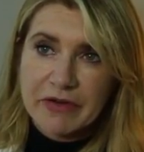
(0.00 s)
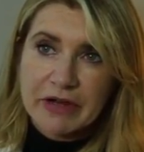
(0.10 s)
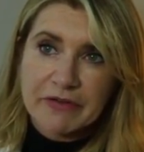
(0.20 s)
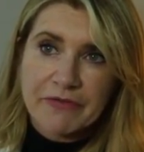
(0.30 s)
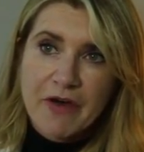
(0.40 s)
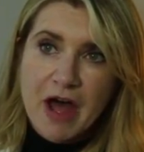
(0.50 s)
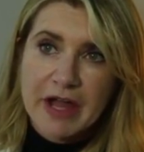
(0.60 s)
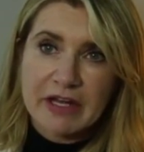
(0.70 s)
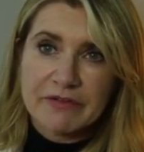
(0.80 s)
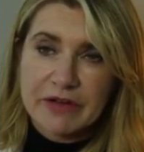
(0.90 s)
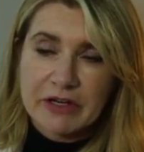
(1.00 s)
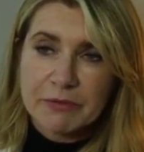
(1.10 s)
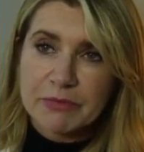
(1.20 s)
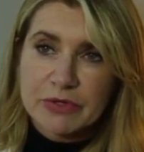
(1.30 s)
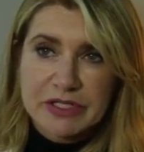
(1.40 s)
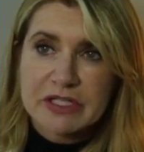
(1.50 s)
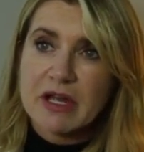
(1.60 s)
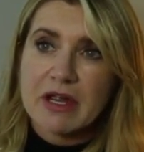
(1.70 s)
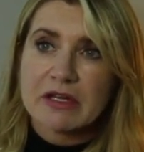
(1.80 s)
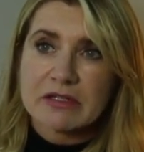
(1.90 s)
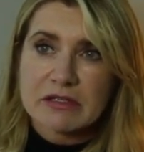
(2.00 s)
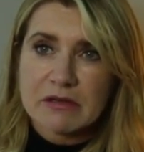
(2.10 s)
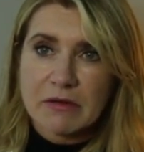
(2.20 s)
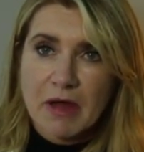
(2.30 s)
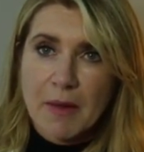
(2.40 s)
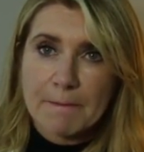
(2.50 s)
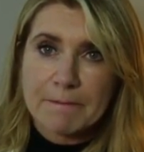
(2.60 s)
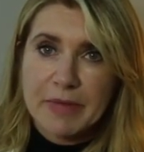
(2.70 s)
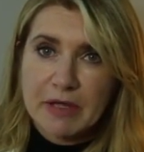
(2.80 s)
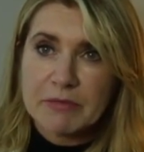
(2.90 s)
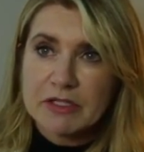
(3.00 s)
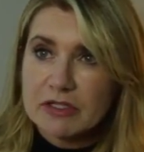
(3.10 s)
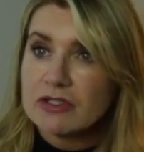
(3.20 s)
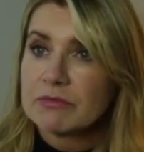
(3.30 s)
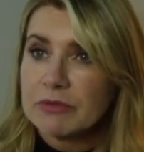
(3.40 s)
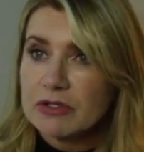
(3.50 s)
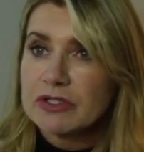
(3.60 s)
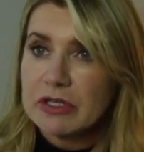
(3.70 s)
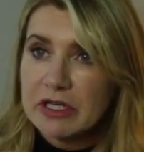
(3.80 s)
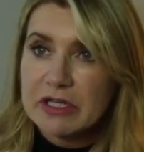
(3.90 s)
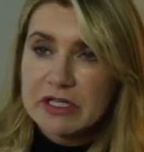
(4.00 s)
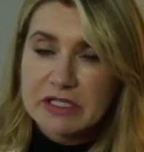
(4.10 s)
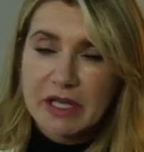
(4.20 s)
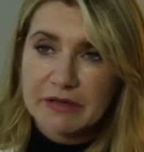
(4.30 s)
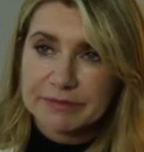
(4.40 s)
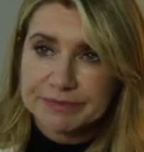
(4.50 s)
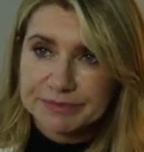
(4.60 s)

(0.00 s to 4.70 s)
very fine and very precise pigment distribution in the skin.